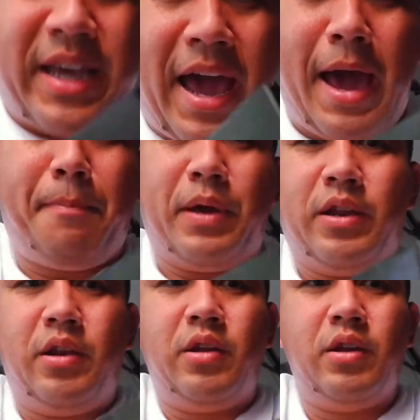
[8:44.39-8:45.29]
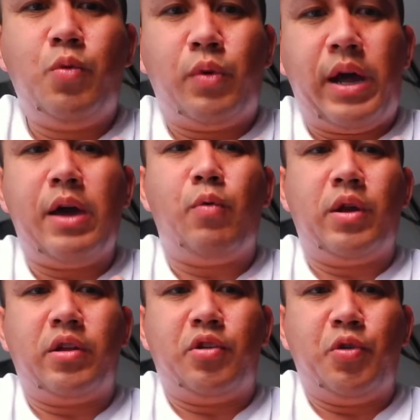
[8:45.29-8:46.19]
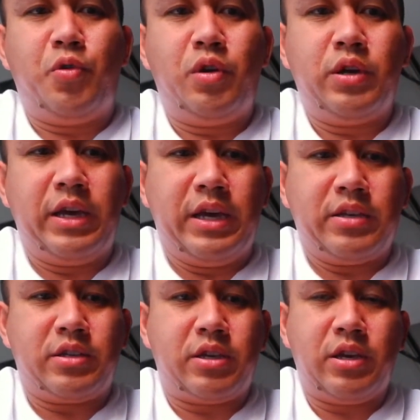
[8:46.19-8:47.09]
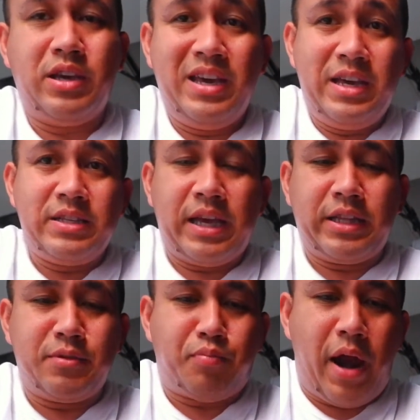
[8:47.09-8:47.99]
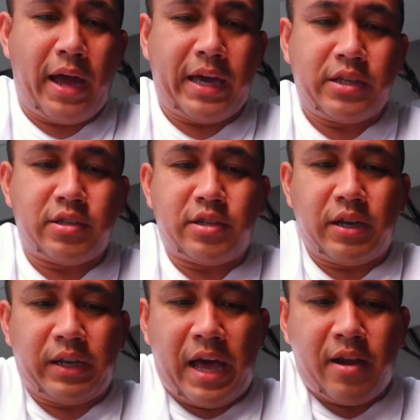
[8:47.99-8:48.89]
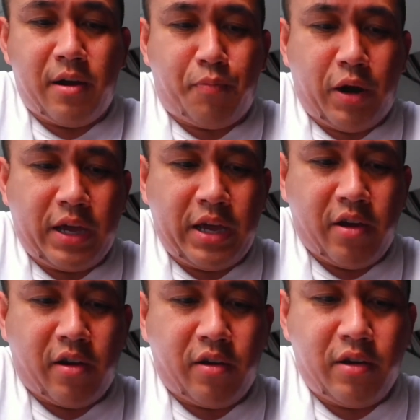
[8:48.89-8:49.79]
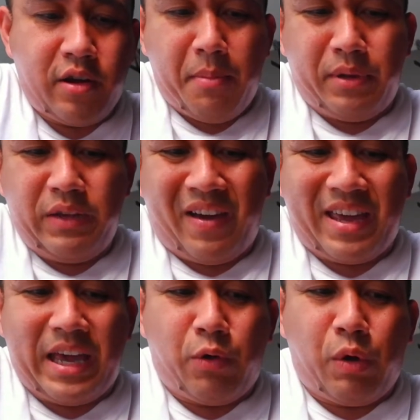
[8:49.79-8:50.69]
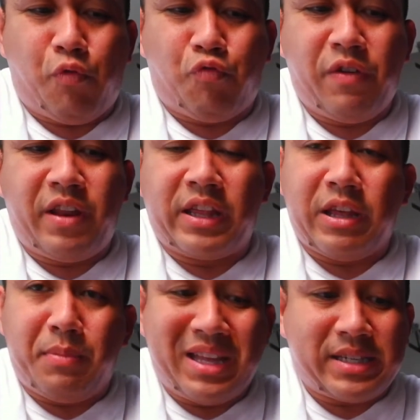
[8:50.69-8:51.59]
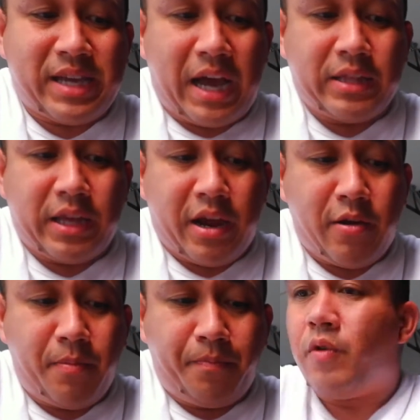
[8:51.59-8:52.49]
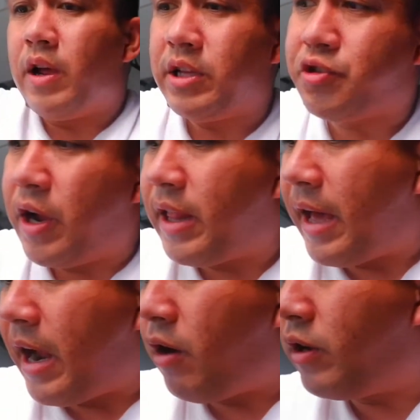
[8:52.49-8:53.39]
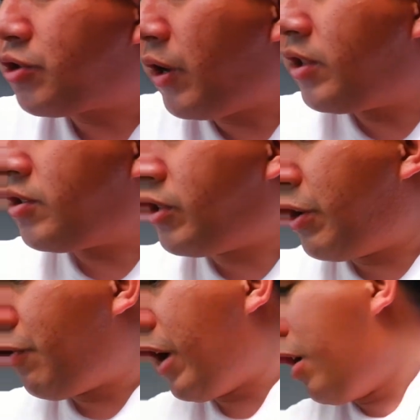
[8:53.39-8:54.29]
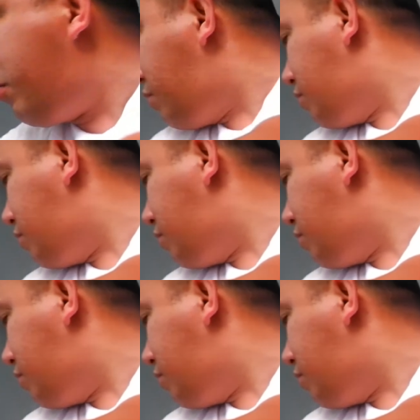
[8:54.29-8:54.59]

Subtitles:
happen, what I want to do is take these brackets, line it up right here. I believe I can get away with riveting them inside there. Right, let's try that out. Let's try this theory out.